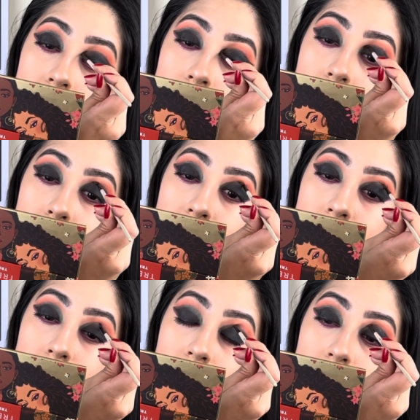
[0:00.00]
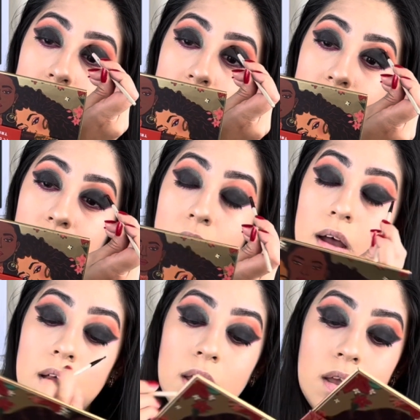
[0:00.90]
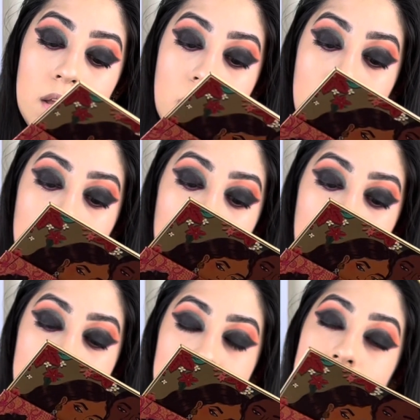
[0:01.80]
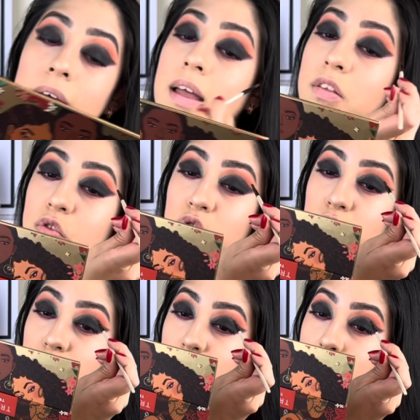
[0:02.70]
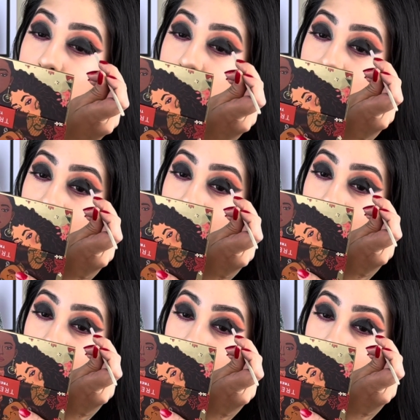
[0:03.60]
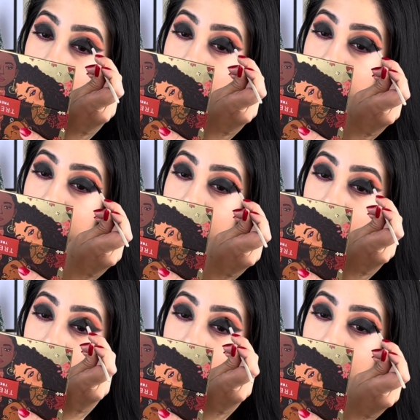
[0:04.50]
same thing on this eye, so it's not too black. I